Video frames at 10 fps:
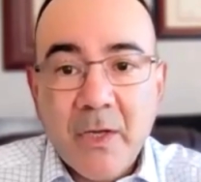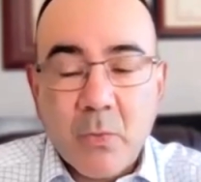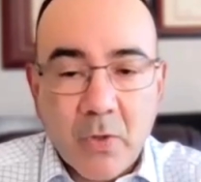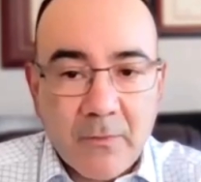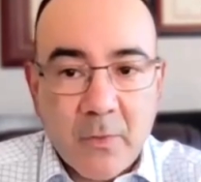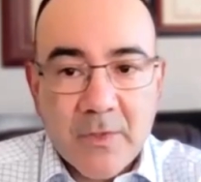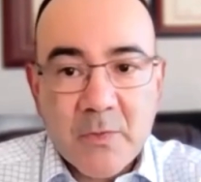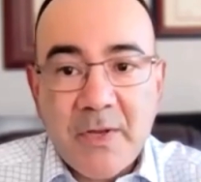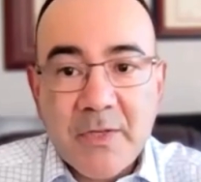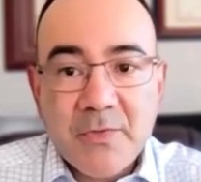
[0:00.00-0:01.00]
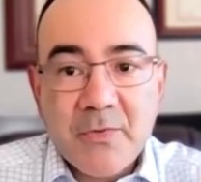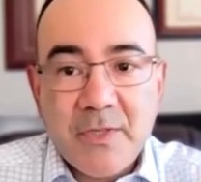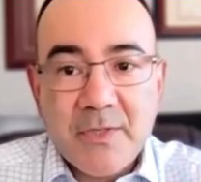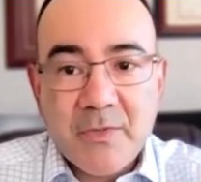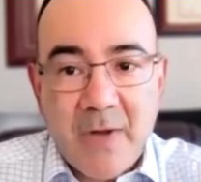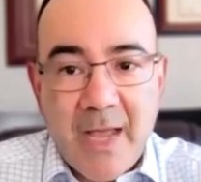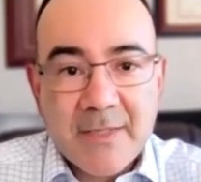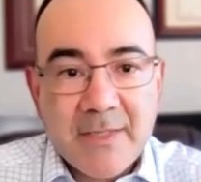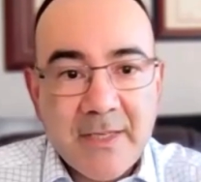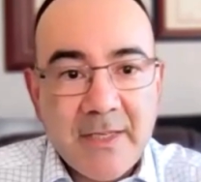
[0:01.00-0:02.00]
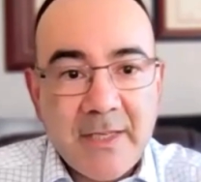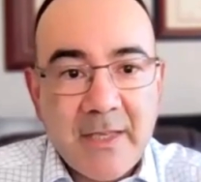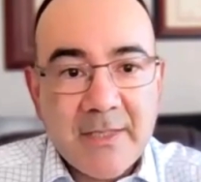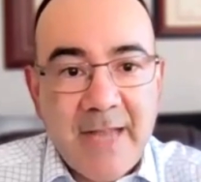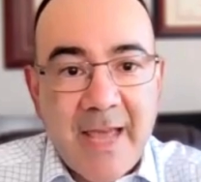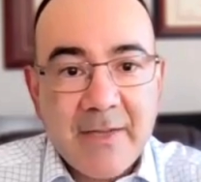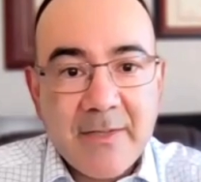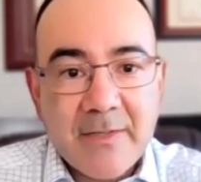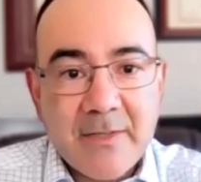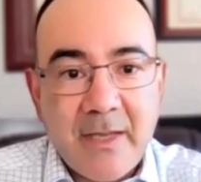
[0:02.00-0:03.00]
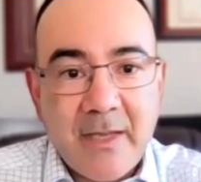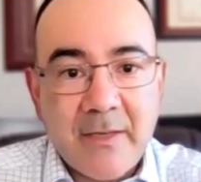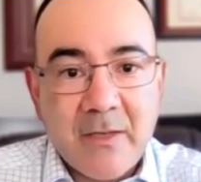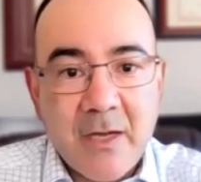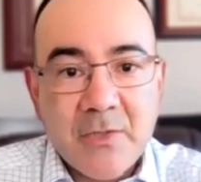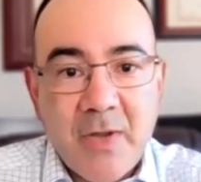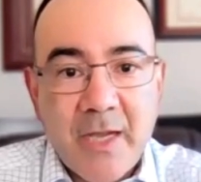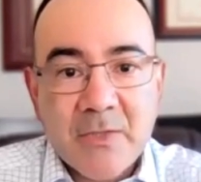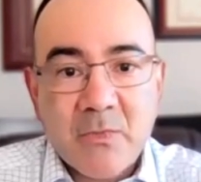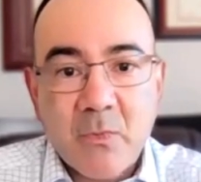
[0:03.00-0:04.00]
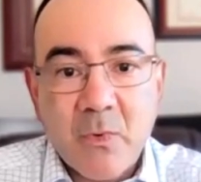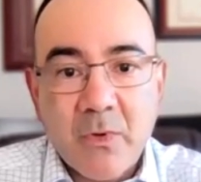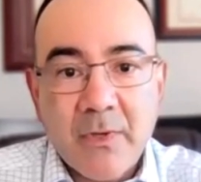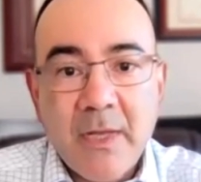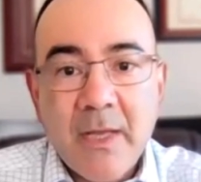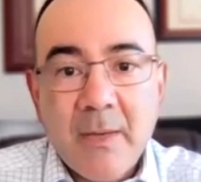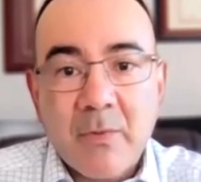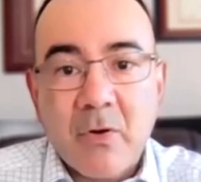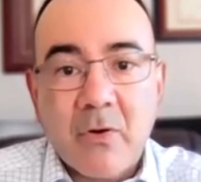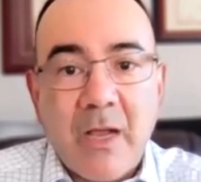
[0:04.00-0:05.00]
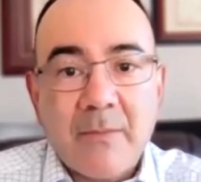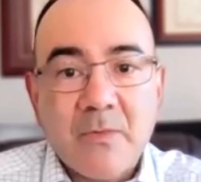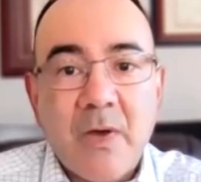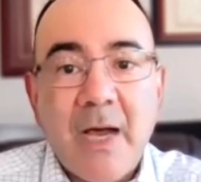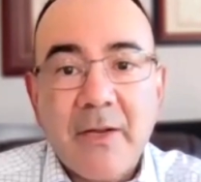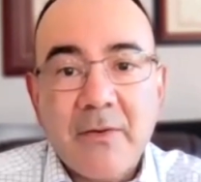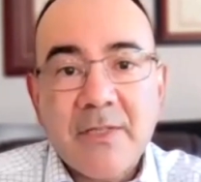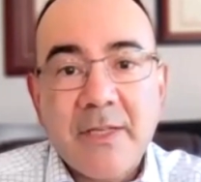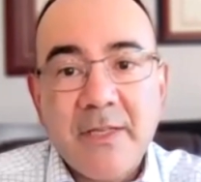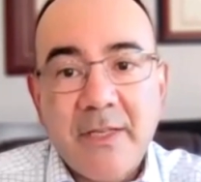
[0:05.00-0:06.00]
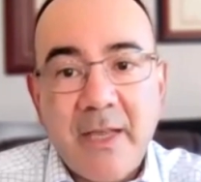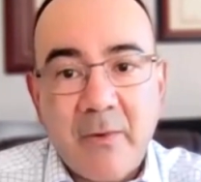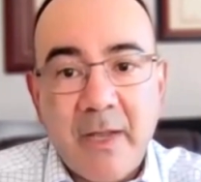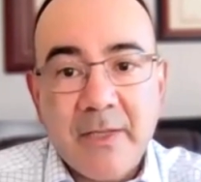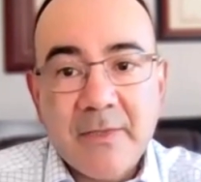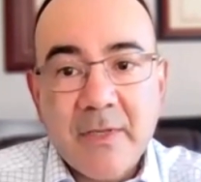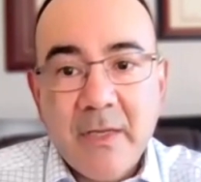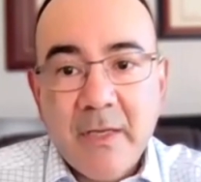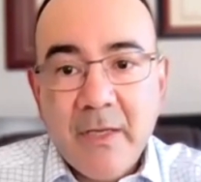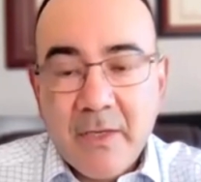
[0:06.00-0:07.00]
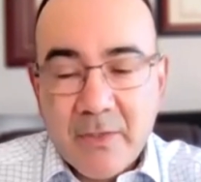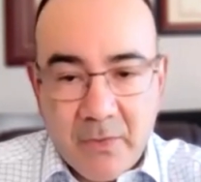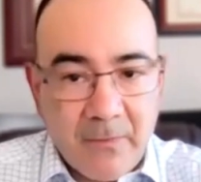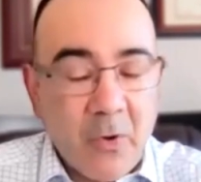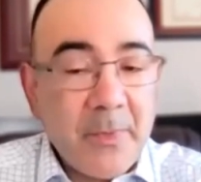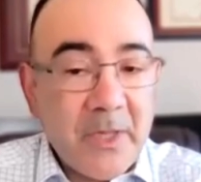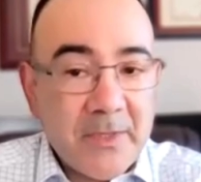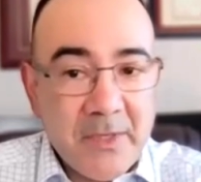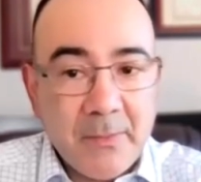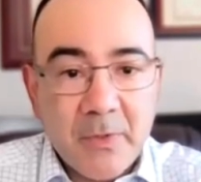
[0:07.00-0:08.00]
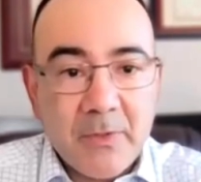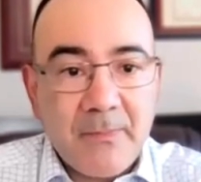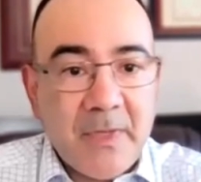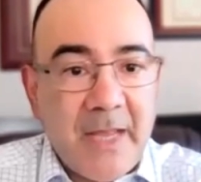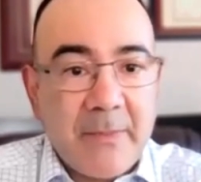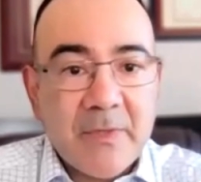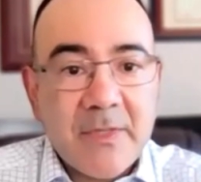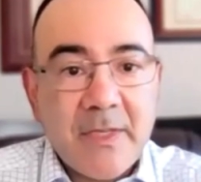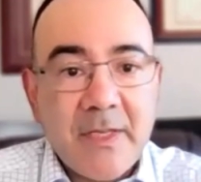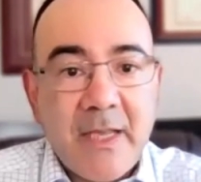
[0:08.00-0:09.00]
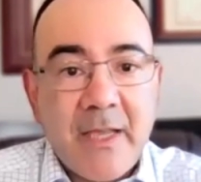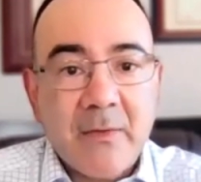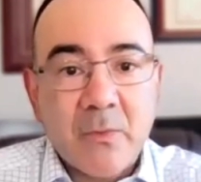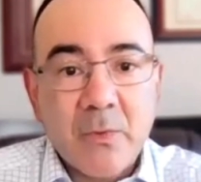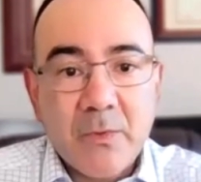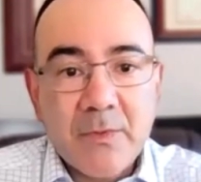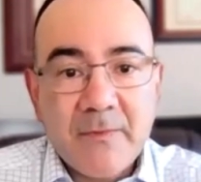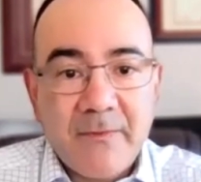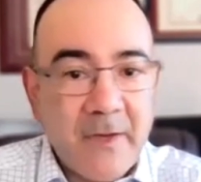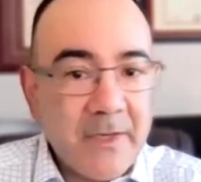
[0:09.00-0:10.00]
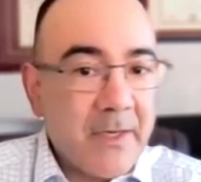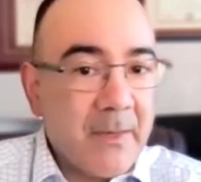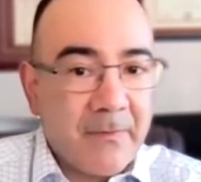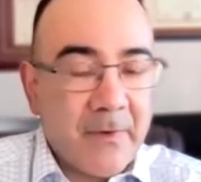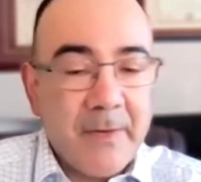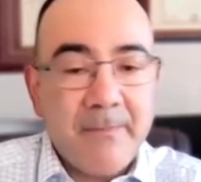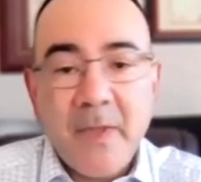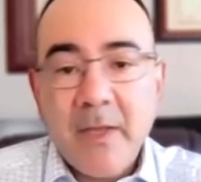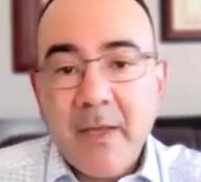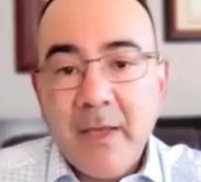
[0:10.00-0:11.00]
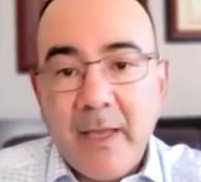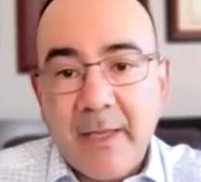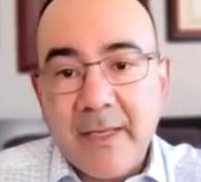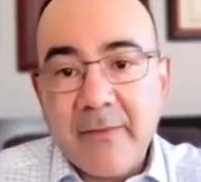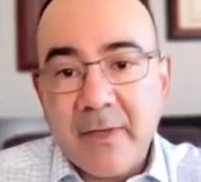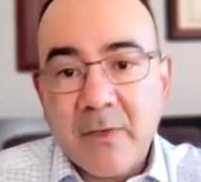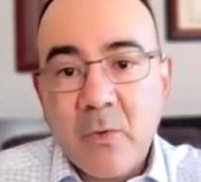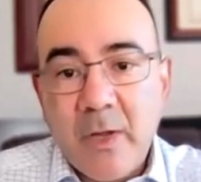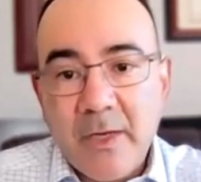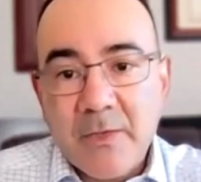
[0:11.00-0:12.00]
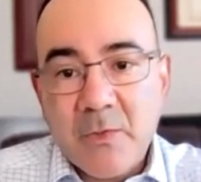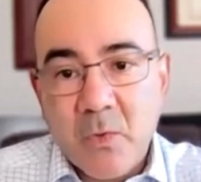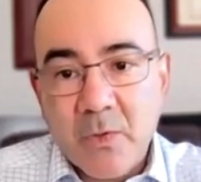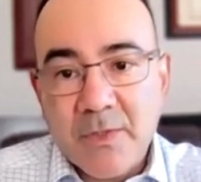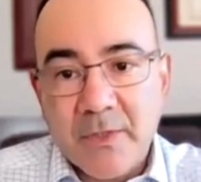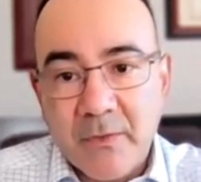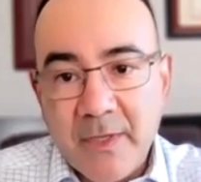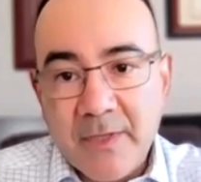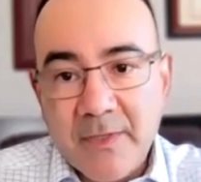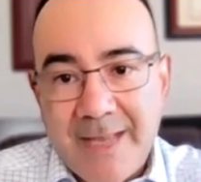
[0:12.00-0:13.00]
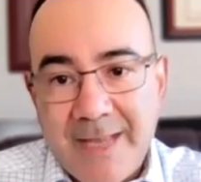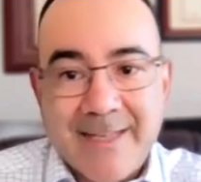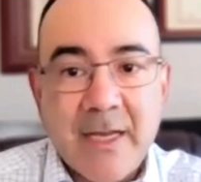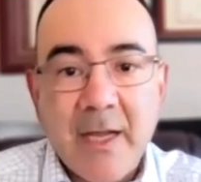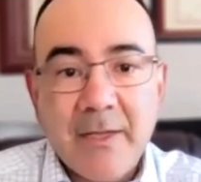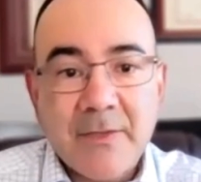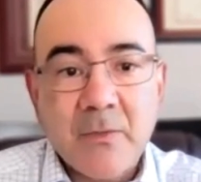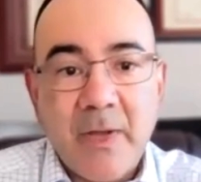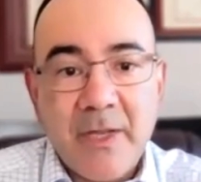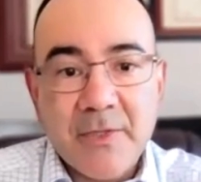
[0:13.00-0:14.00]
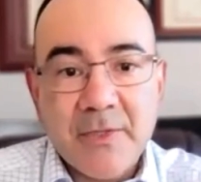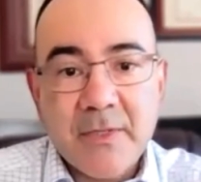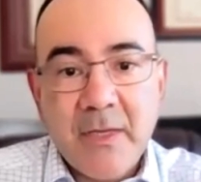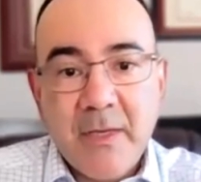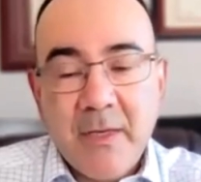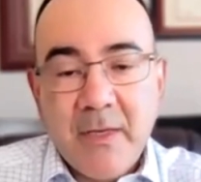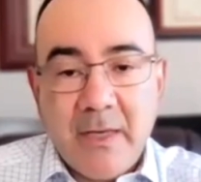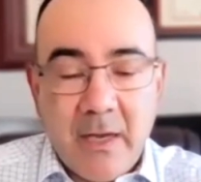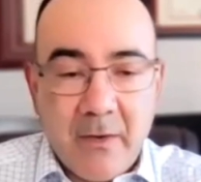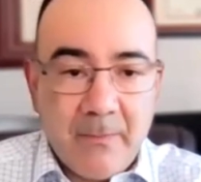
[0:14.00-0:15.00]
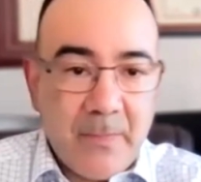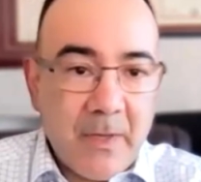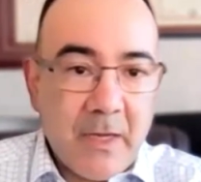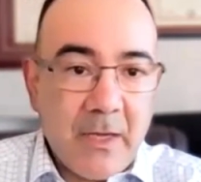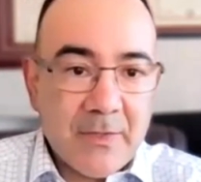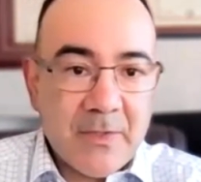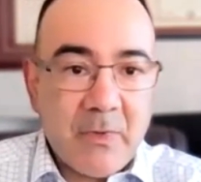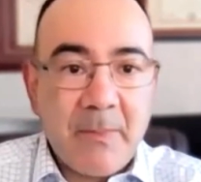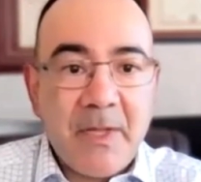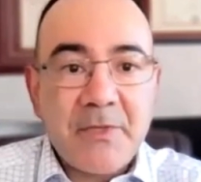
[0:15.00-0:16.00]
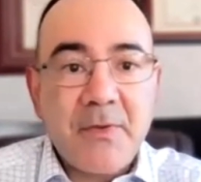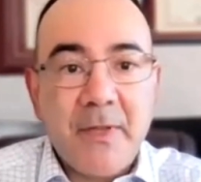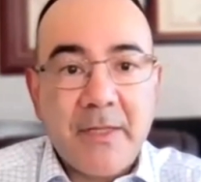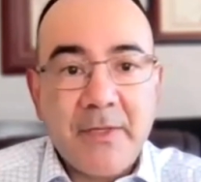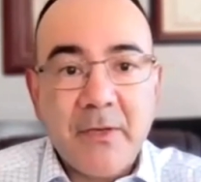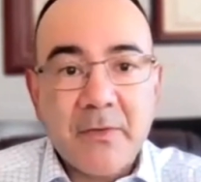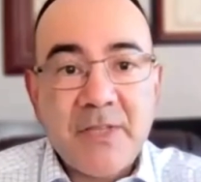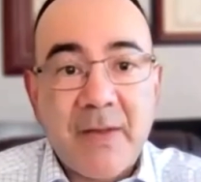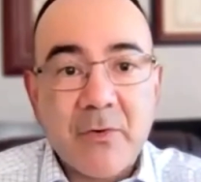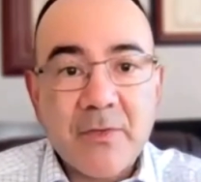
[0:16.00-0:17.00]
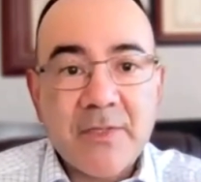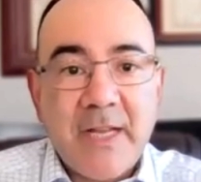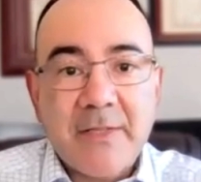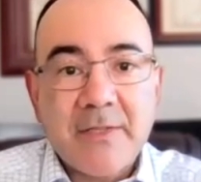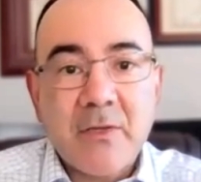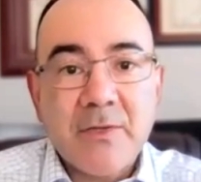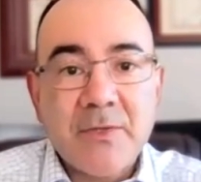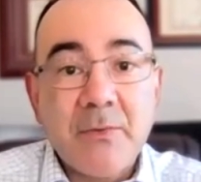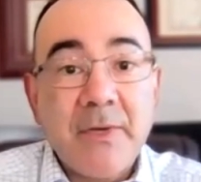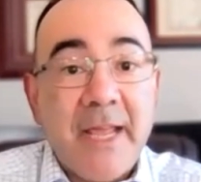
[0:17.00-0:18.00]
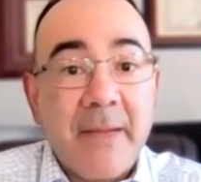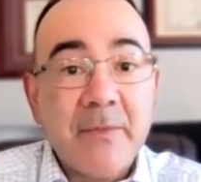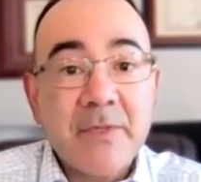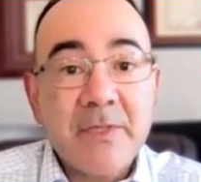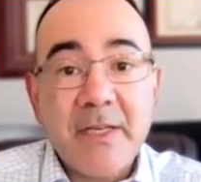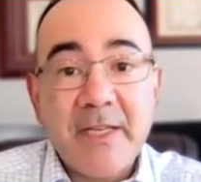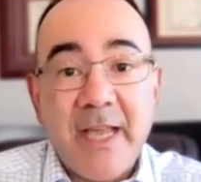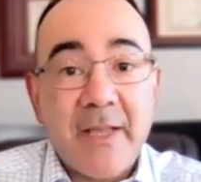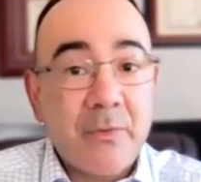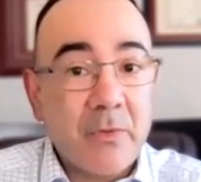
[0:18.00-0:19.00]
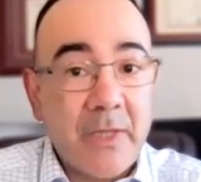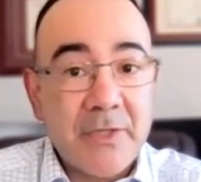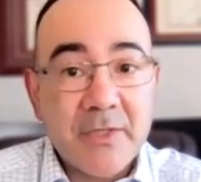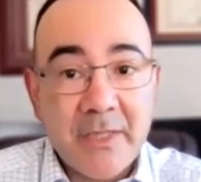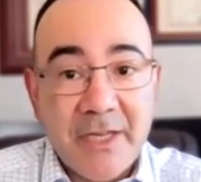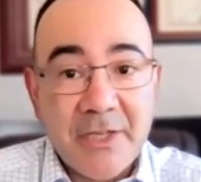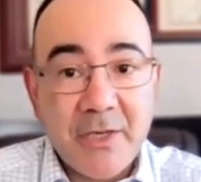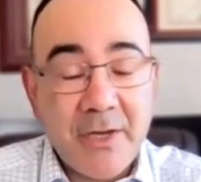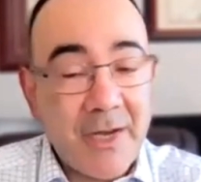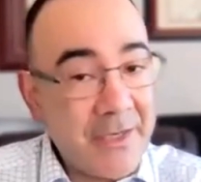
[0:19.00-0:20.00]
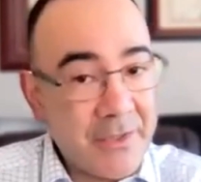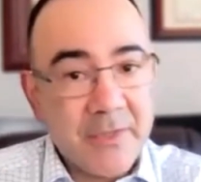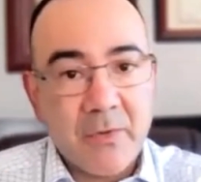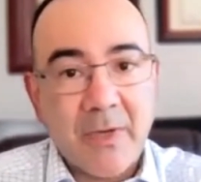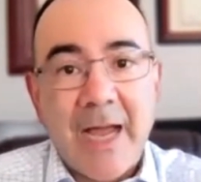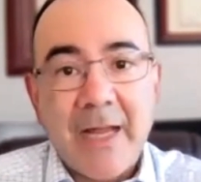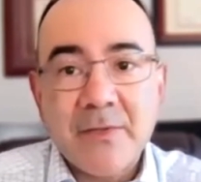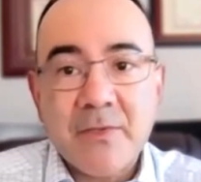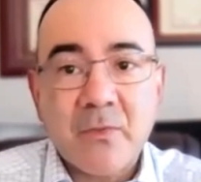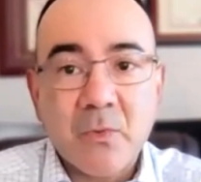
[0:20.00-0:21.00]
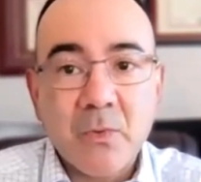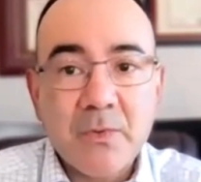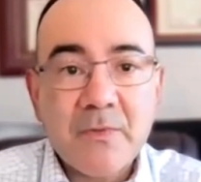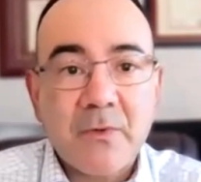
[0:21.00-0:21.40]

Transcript: Workforce registries track CDA status, and contracts reward programs with higher CDA rates. So the formula is simple: name the CDA in rules, fund it up front, and give it credit towards degrees and tie it to wages. Now, I also want to mention that, several states also name the CDA through legislation, not just through guidance and rules.